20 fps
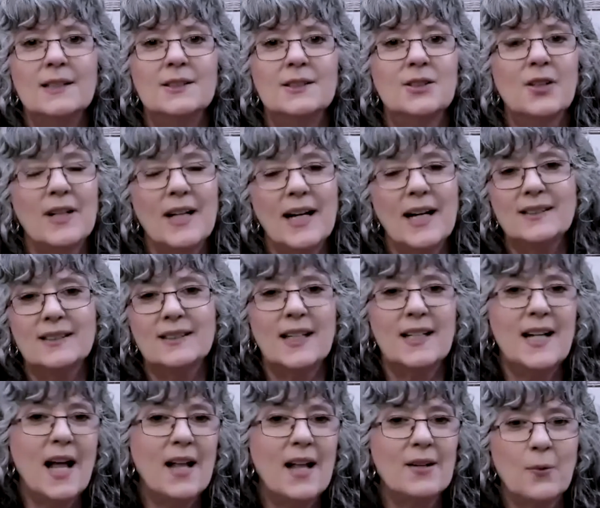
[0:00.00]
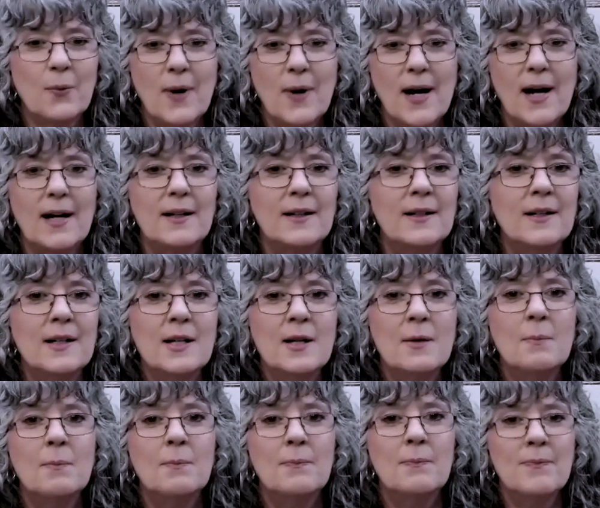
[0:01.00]
So that's another way.
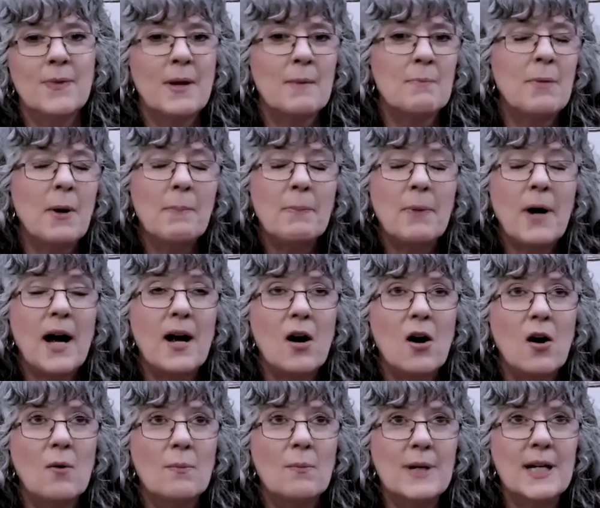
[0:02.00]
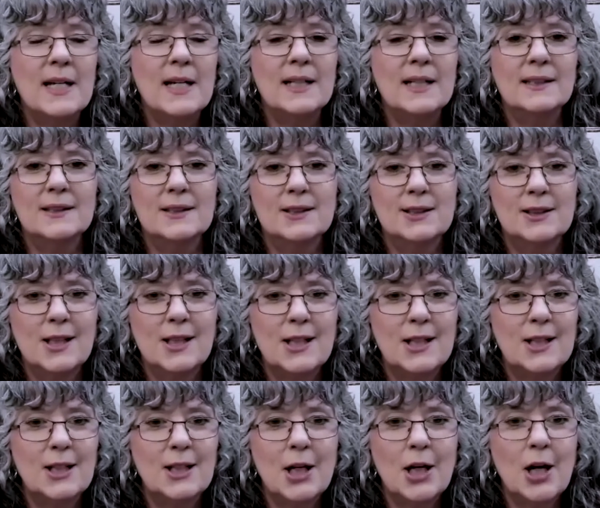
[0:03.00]
But by all means,
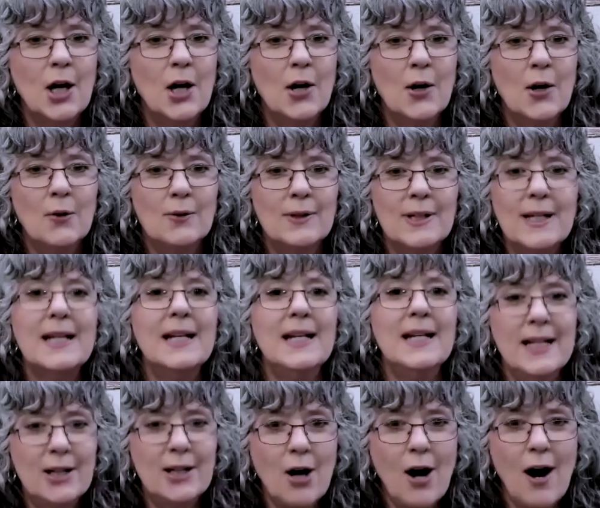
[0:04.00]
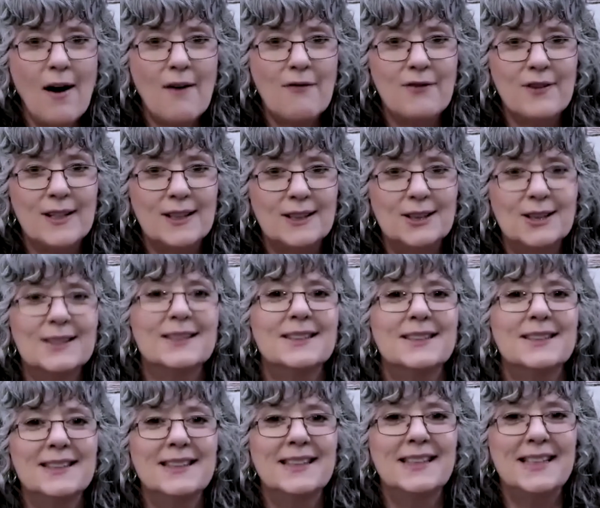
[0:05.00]
any coffee,
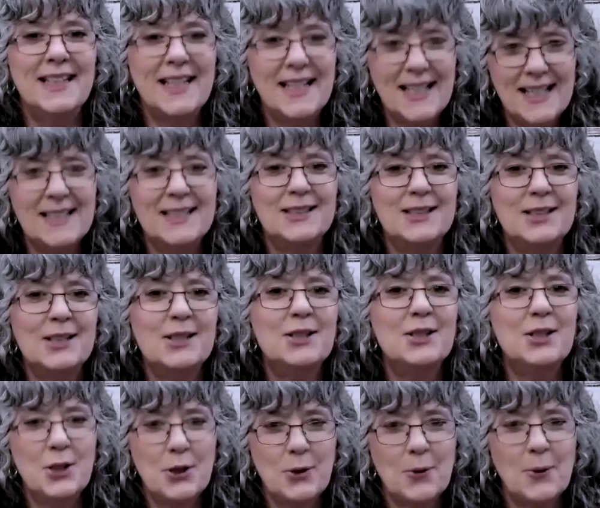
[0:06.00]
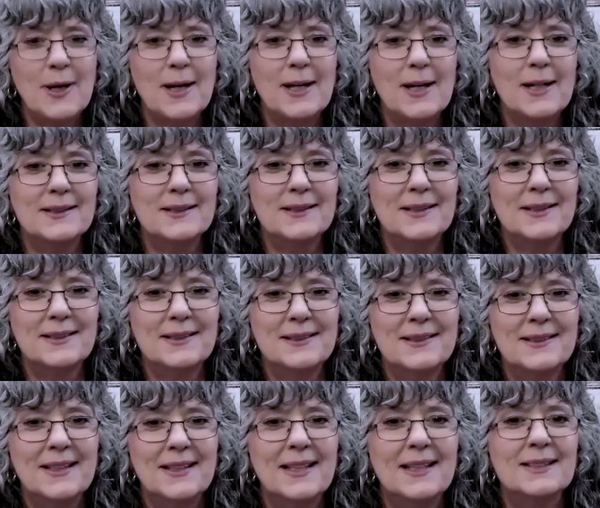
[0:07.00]
just getting to do it
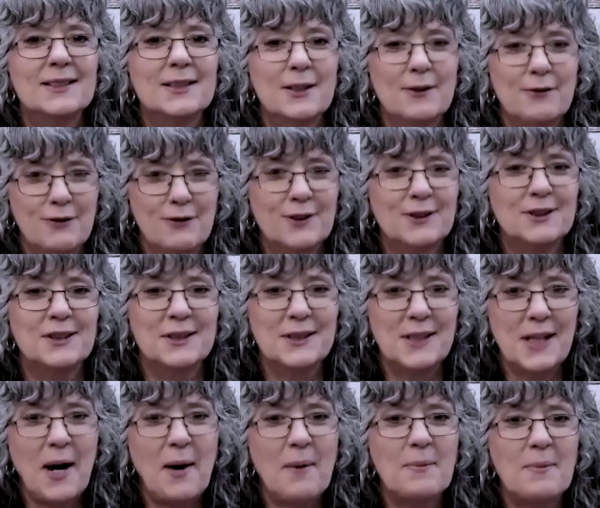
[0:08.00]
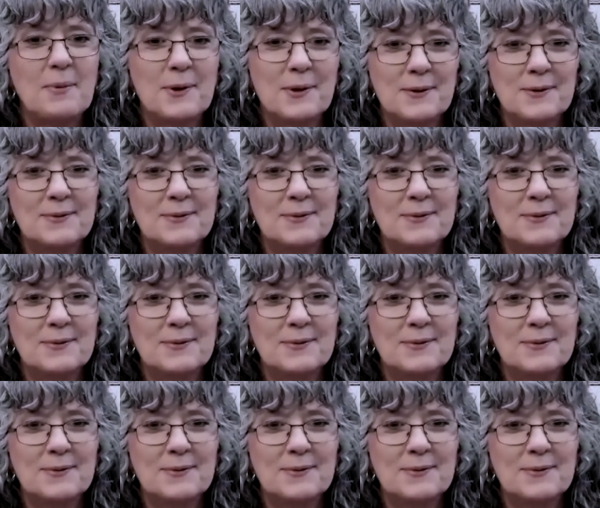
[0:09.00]
is the first step.